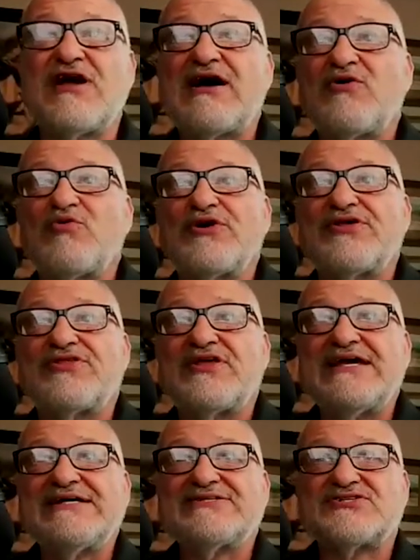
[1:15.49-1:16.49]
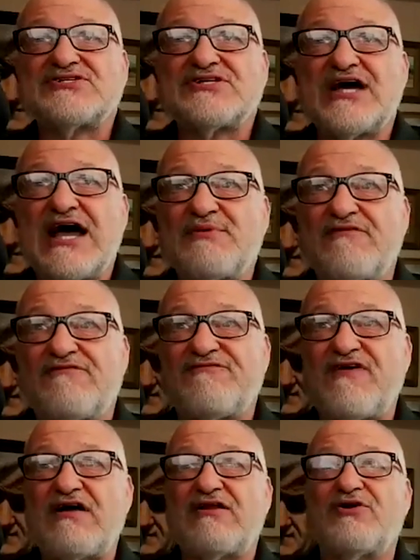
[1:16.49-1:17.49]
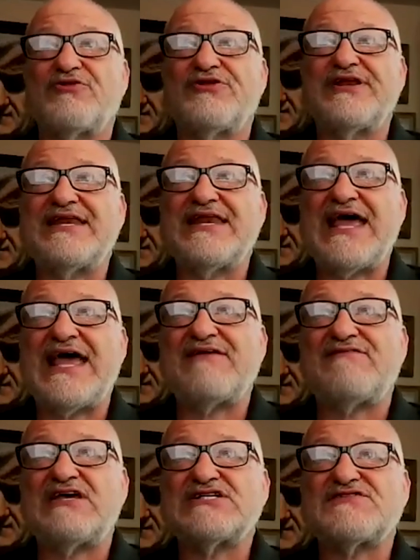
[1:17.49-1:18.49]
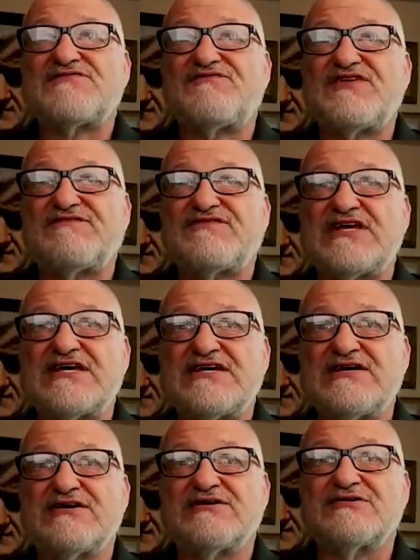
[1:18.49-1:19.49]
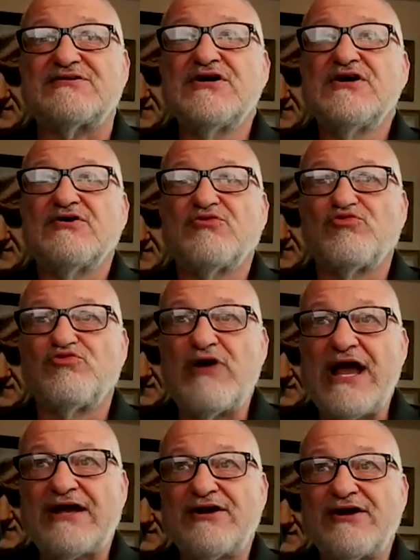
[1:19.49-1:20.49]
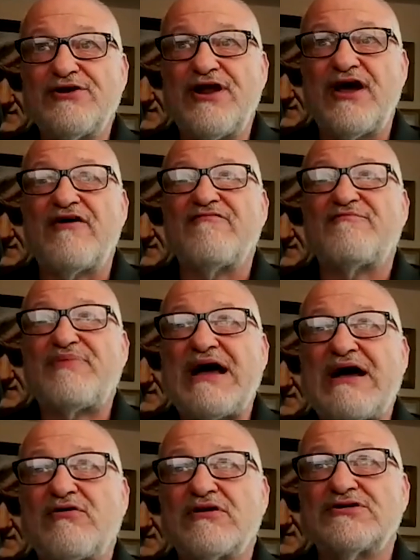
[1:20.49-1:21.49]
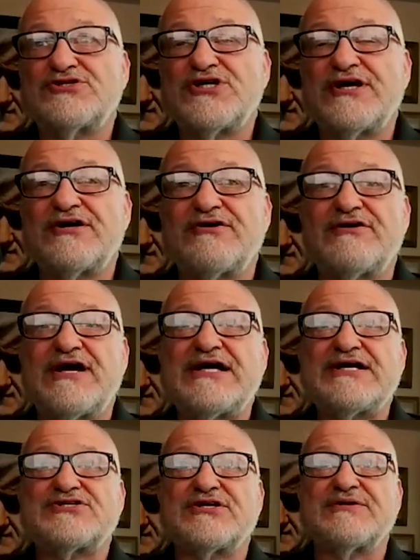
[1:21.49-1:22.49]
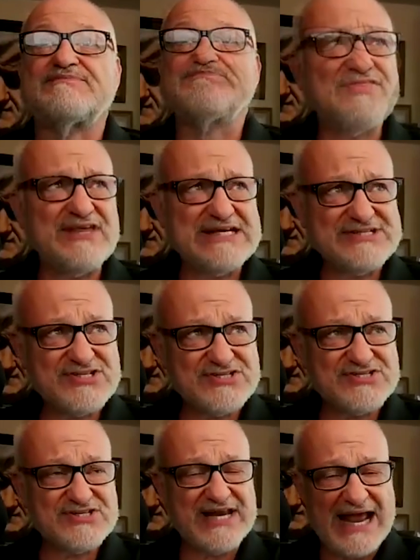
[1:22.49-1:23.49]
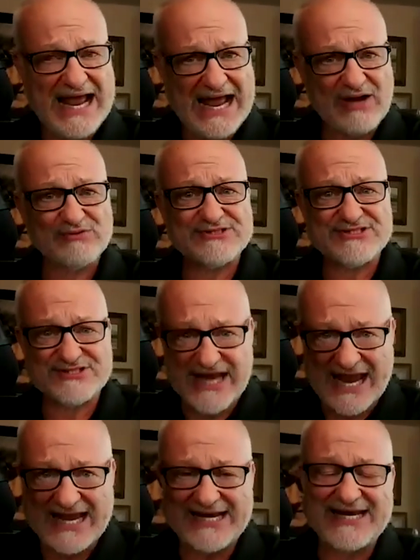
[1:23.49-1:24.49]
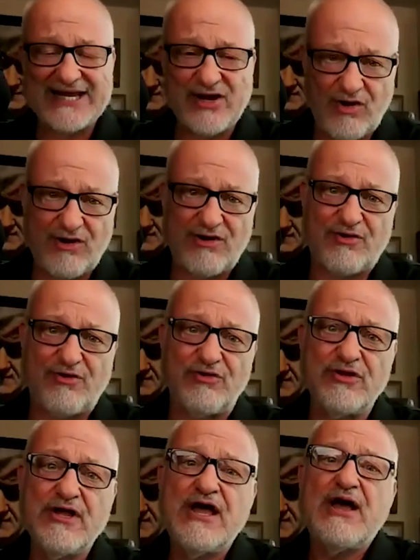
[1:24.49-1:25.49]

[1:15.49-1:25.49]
out with it's time to follow the Navy's 50-year record of power generation. This is an outstanding article